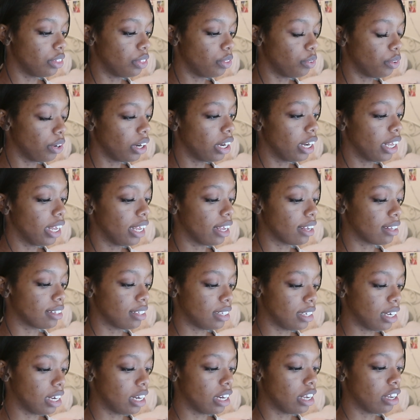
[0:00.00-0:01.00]

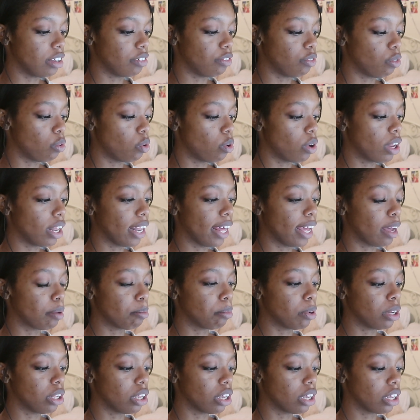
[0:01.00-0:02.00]
Extended Full
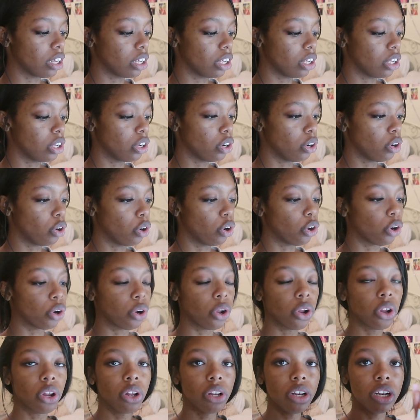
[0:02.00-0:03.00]
Glam Look
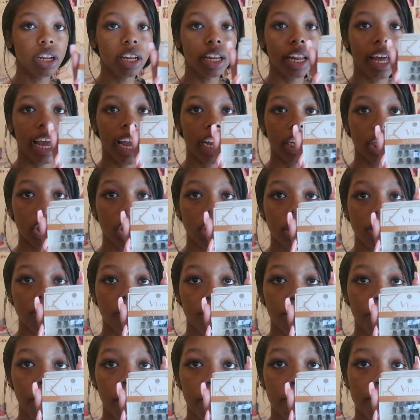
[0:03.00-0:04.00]
Curled Lashes
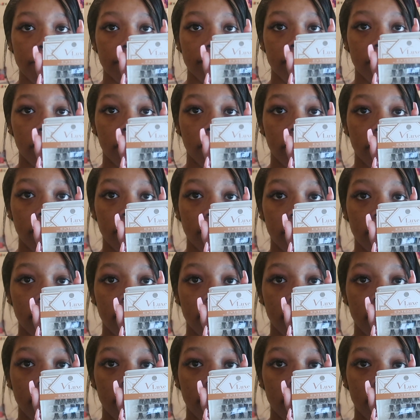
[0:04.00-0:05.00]
from Amazon.
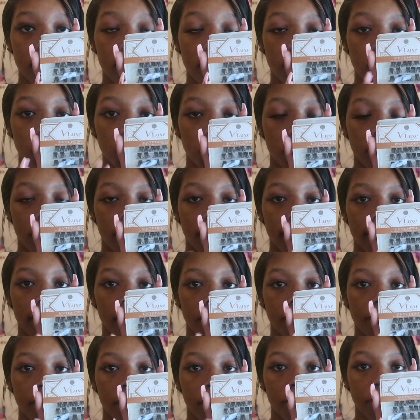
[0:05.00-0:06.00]
I'll try to link
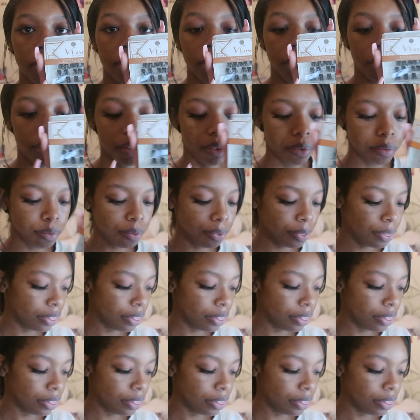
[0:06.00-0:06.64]
them down below.